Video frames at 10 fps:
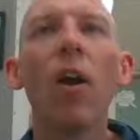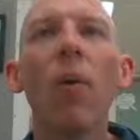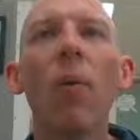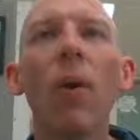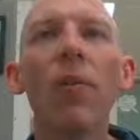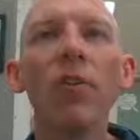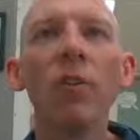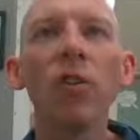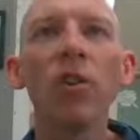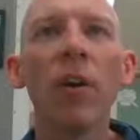What this
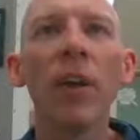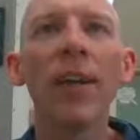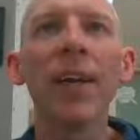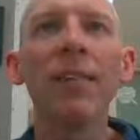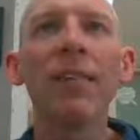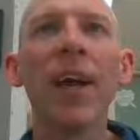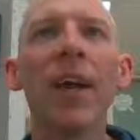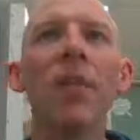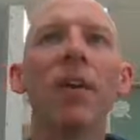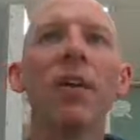is showing is
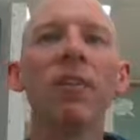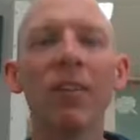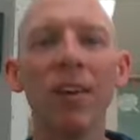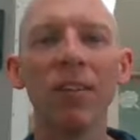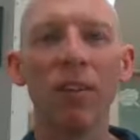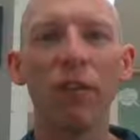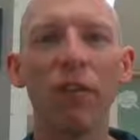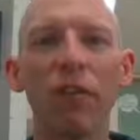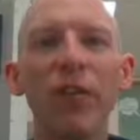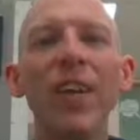that there is this
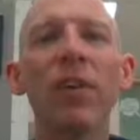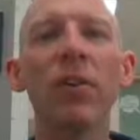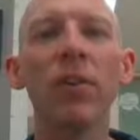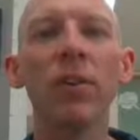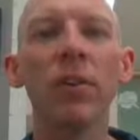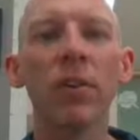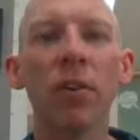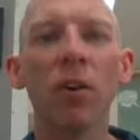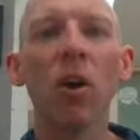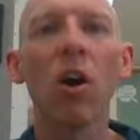field
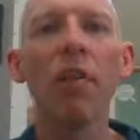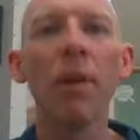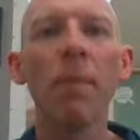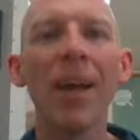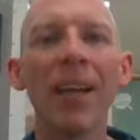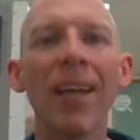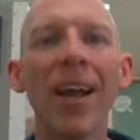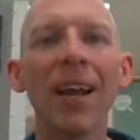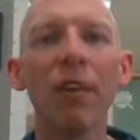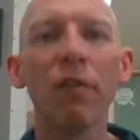called a
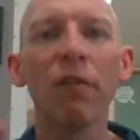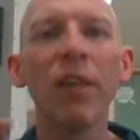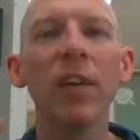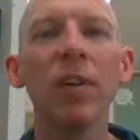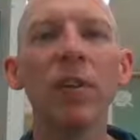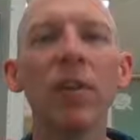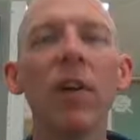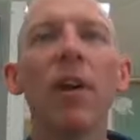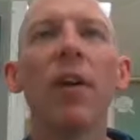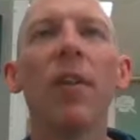magnetic field
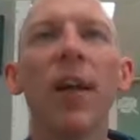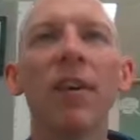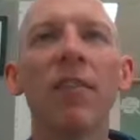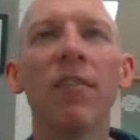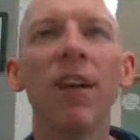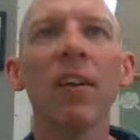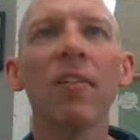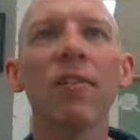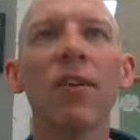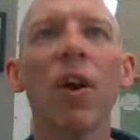that
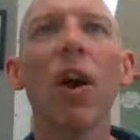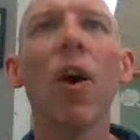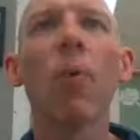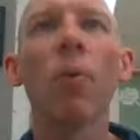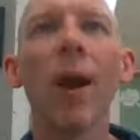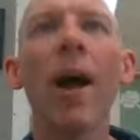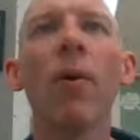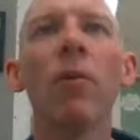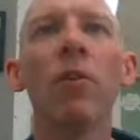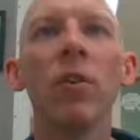exists
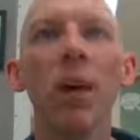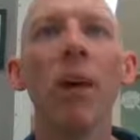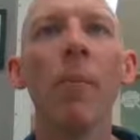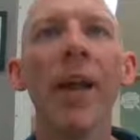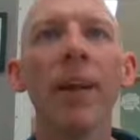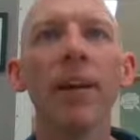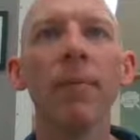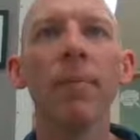around a magnet.